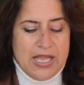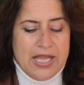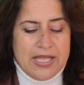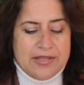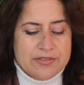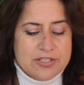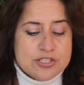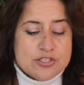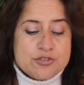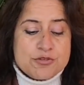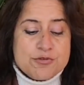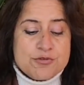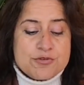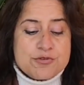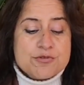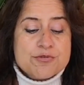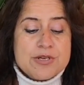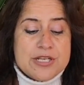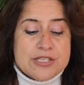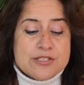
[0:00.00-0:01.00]
And this
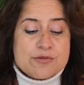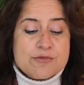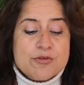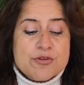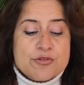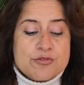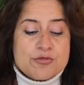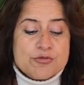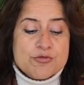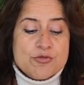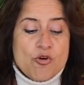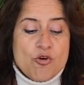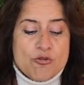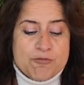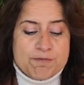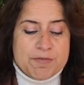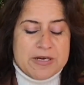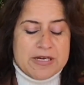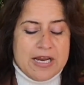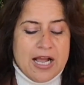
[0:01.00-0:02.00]
2-2 is going to
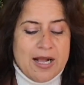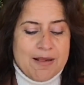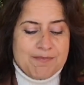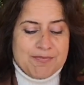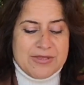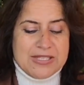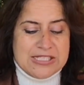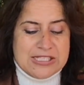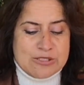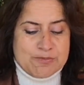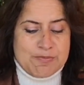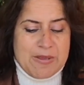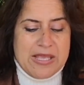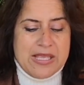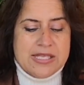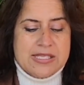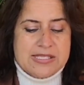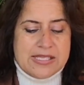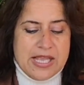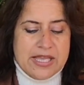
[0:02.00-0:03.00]
open up this
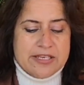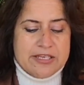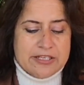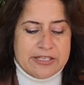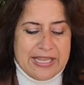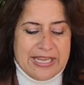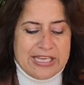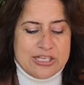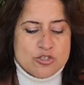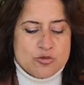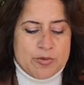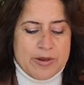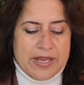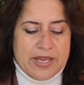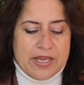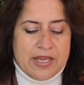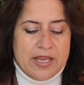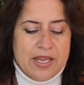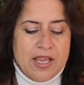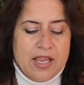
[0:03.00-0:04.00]
space and a
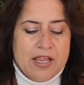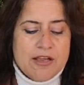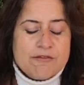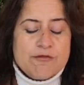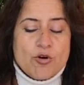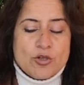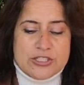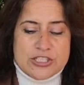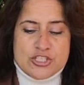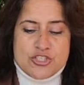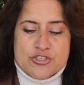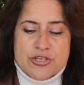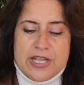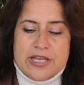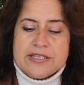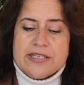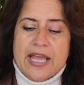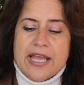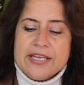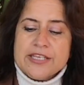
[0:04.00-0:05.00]
gateway for the
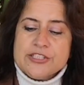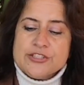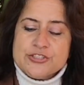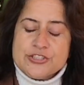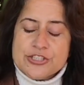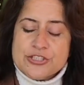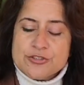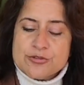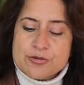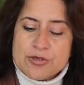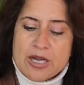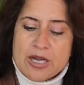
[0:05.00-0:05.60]
shared energy to